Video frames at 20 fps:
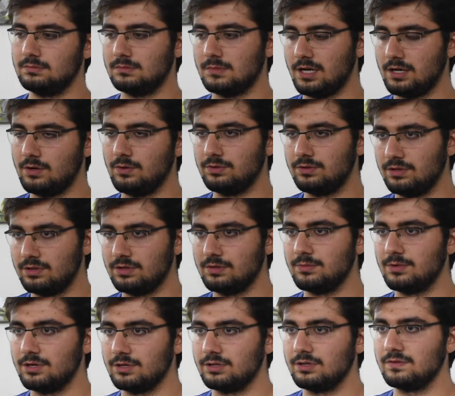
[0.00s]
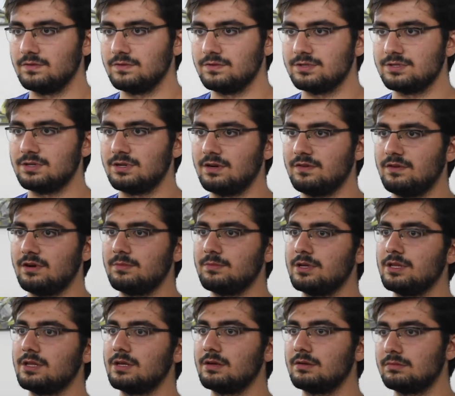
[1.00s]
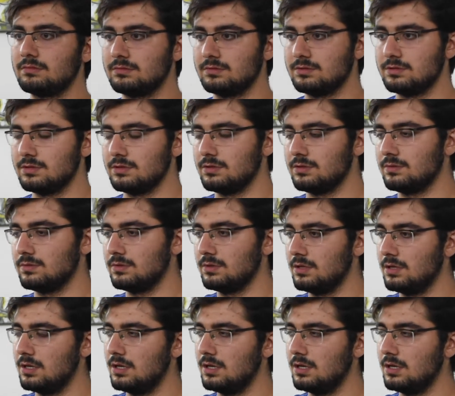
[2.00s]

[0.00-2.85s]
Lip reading: I go to the American University of Armenia, so.